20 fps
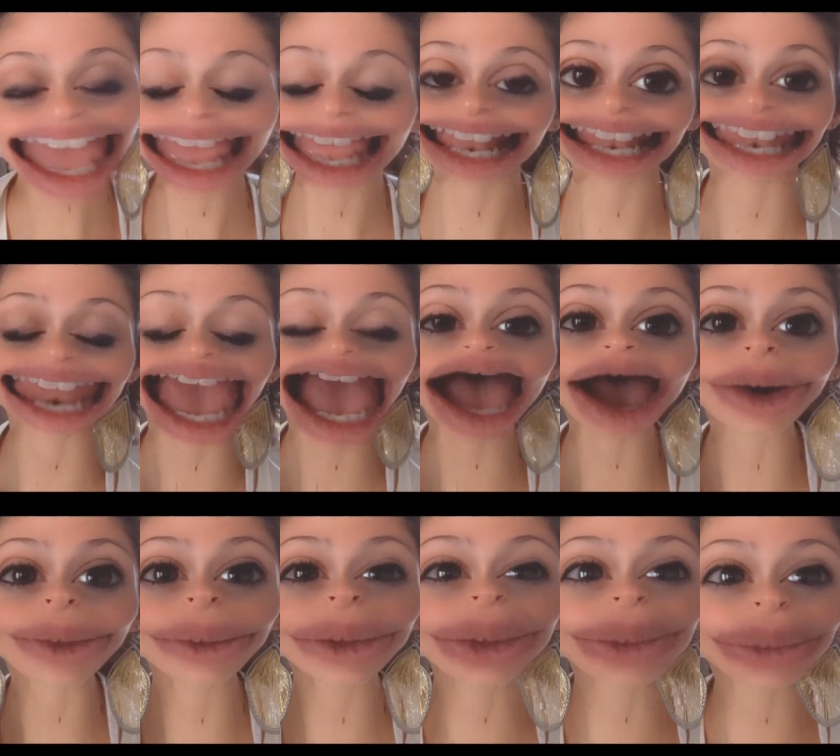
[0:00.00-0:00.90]
Now,
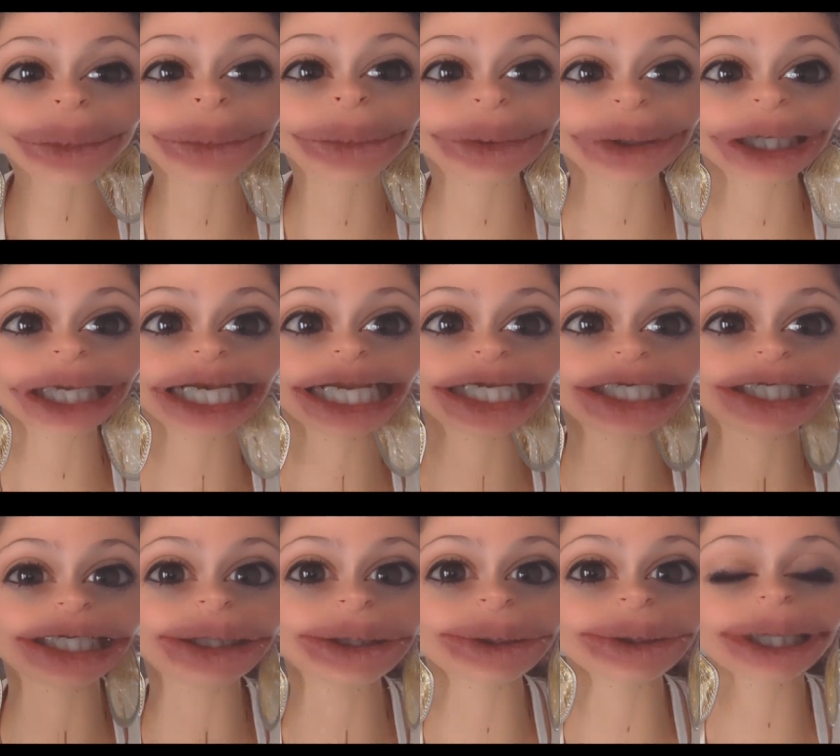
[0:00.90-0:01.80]
what we're gonna do
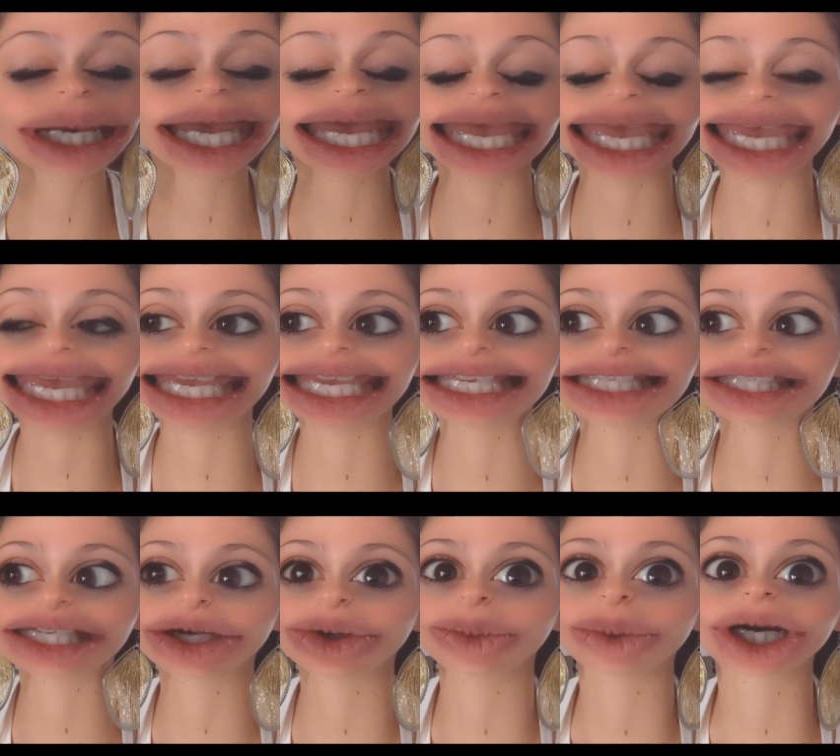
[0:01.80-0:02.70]
is
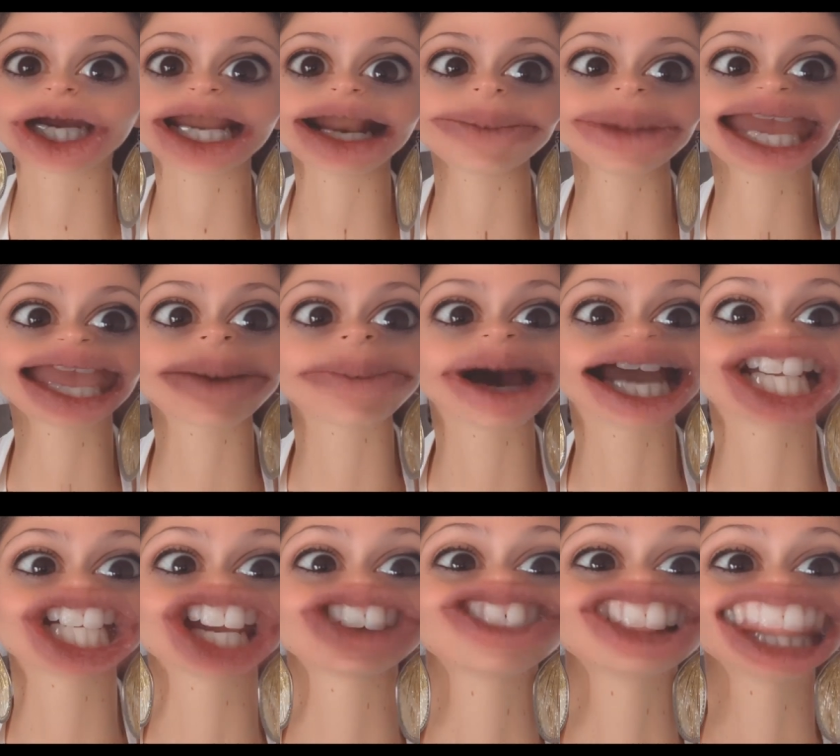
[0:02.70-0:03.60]
we're gonna make a bunch
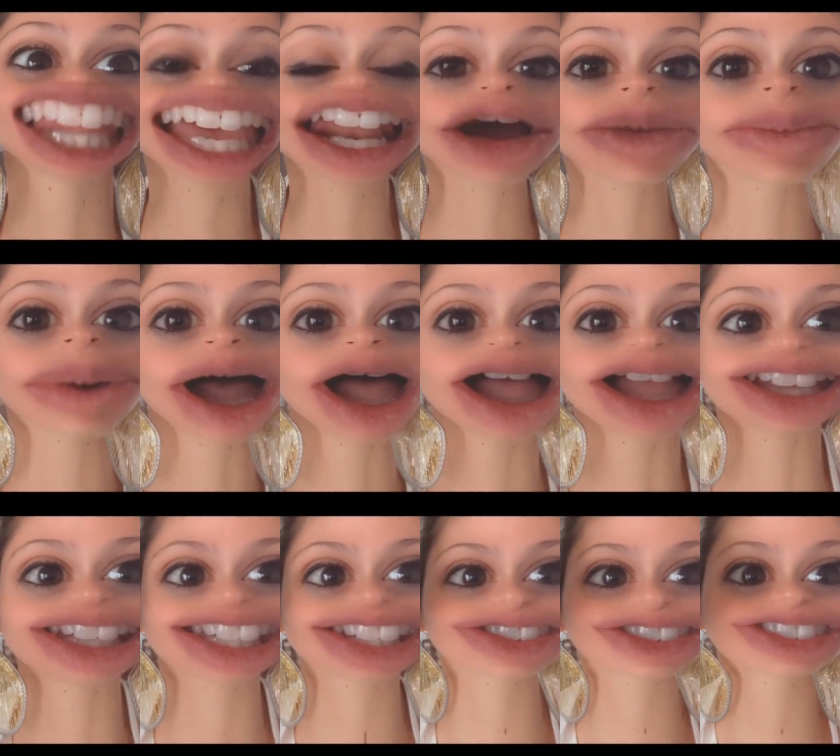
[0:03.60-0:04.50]
of little
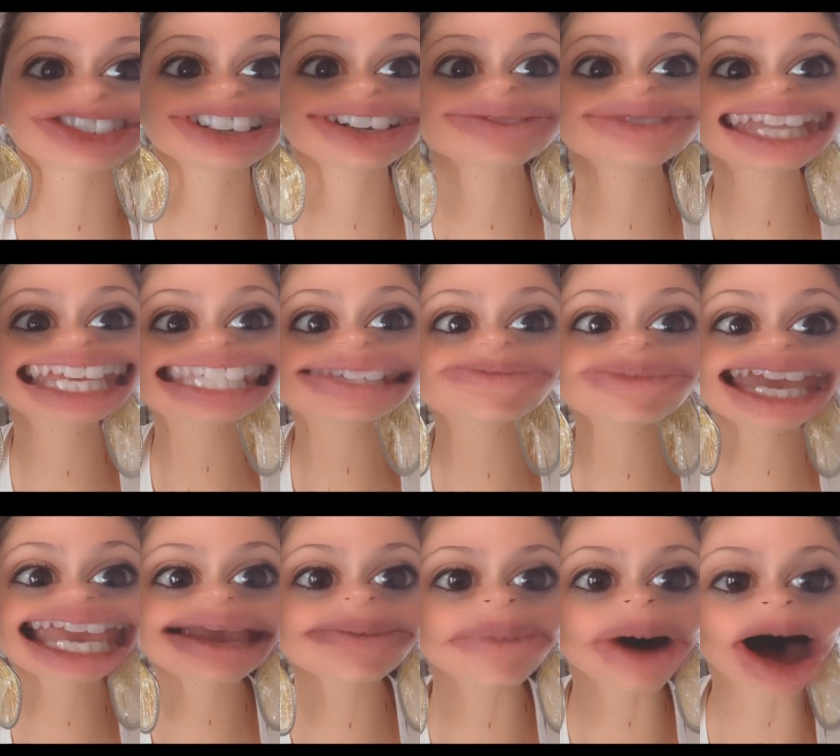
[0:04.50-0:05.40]
balls from this
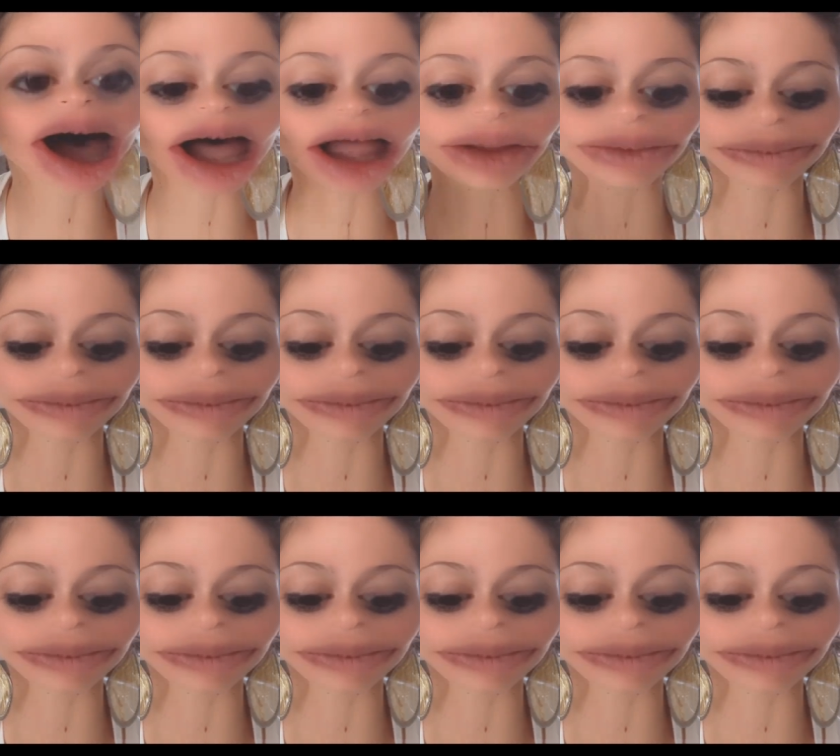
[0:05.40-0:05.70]
big ball.